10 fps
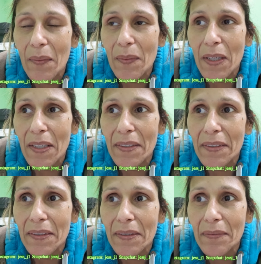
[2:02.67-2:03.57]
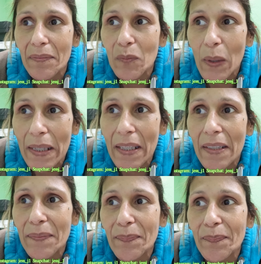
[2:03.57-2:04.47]
I'm like
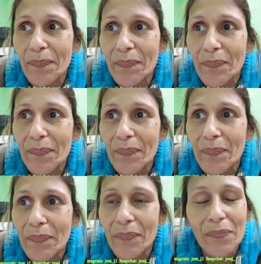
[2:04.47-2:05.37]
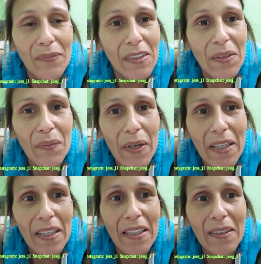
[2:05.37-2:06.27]
waiting,
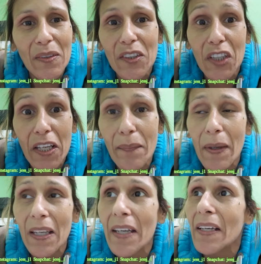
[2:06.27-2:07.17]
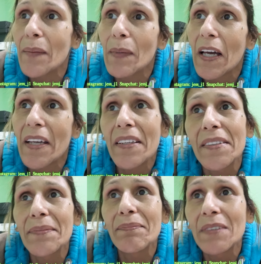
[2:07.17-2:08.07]
waiting, shaking my leg. I'm like,
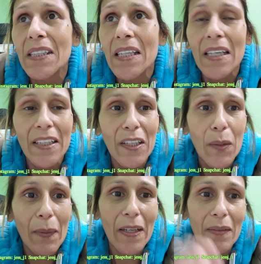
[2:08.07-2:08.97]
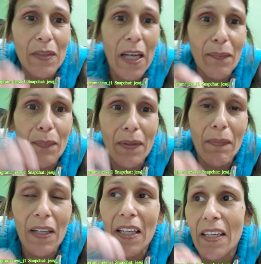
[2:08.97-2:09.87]
you know, my tapping
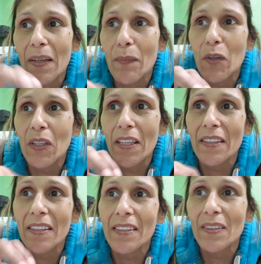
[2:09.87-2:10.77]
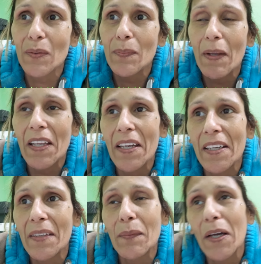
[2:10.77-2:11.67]
my leg, I'm going like this with my
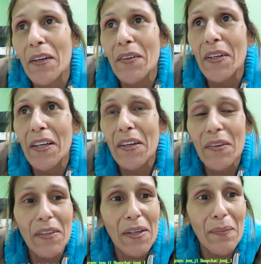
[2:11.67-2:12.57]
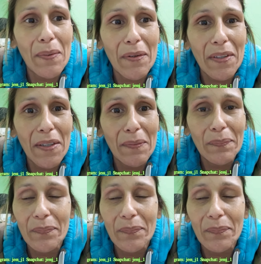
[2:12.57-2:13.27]
leg. I'm like, okay, hurry up, hurry up.